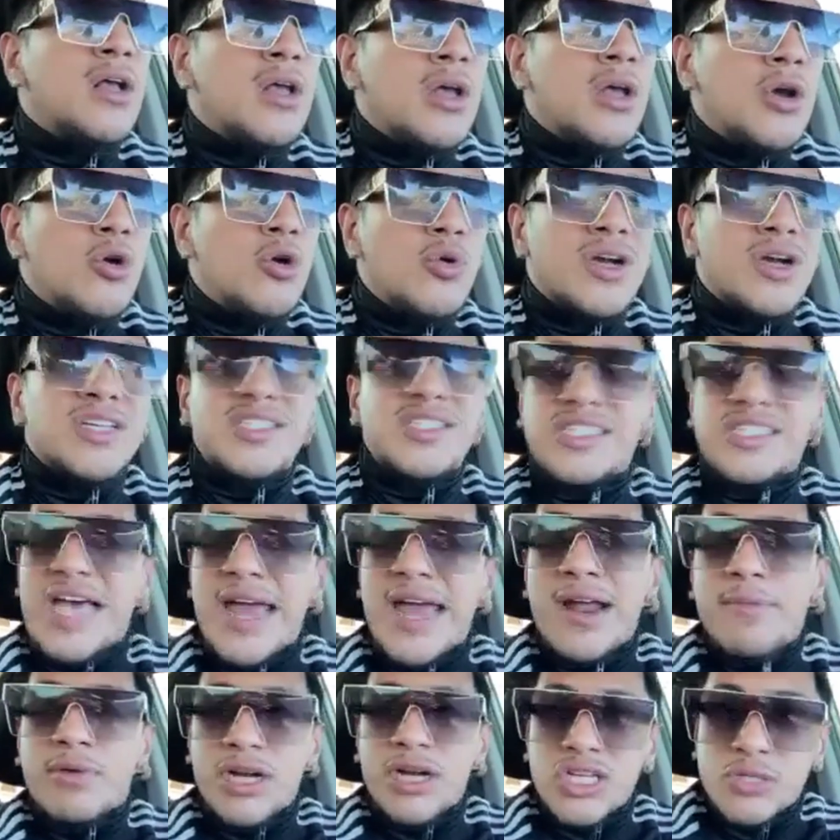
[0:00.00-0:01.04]
could set up
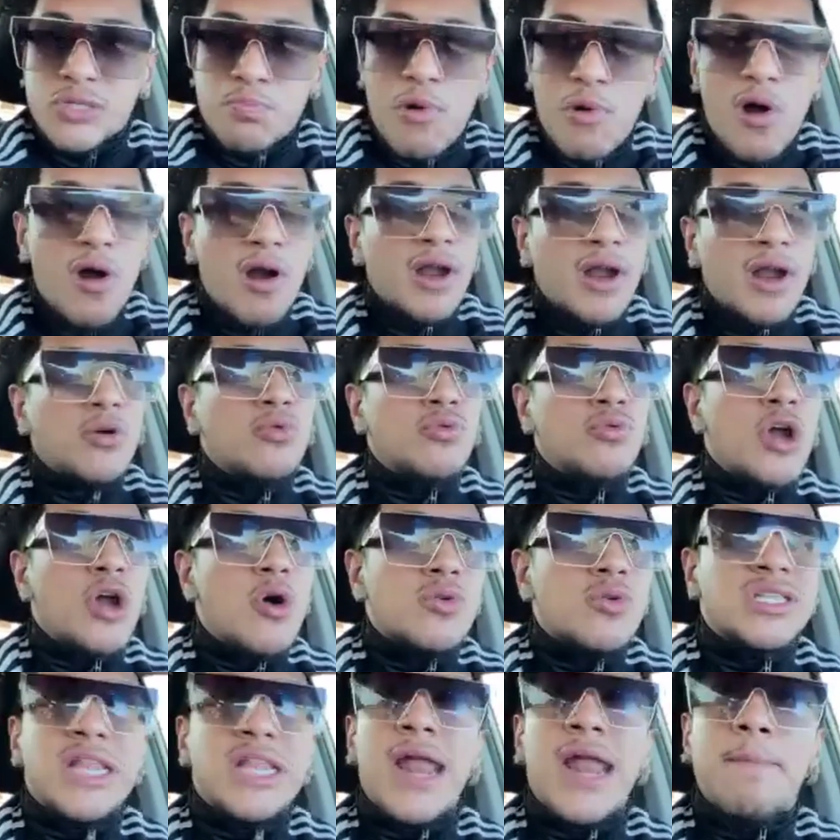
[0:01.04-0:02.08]
good sparring, who knows a
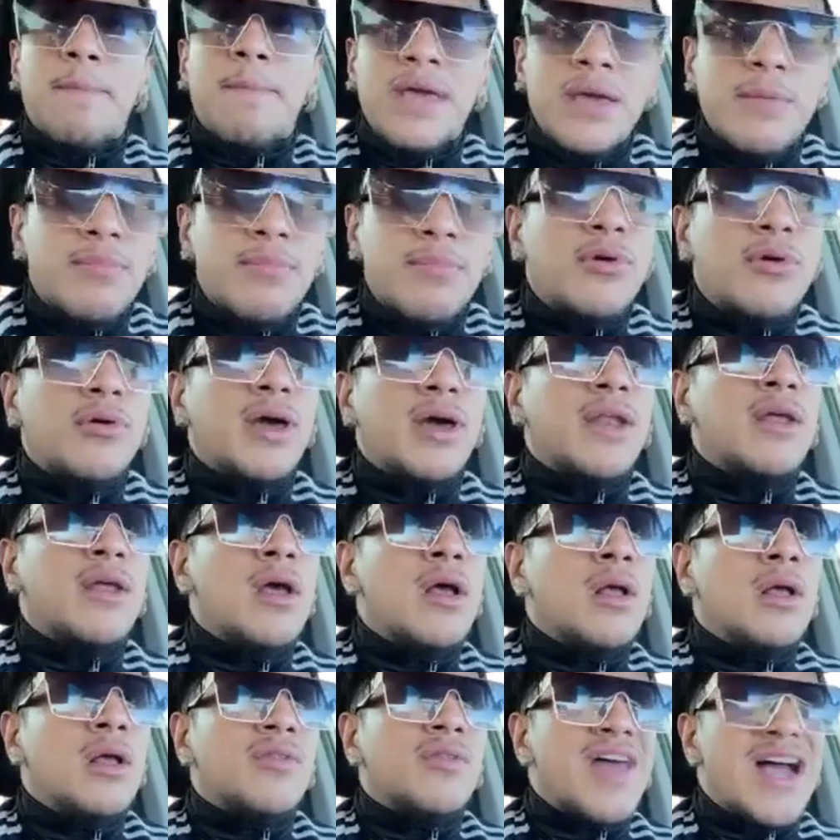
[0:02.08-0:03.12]
lot of people, and
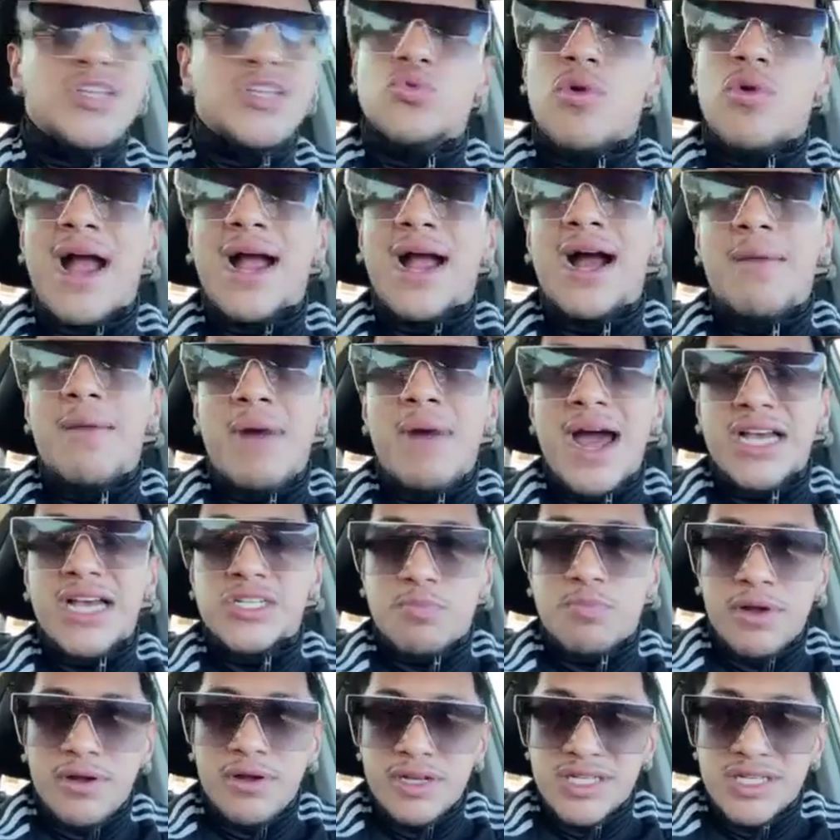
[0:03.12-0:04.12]
that's where I got my experience.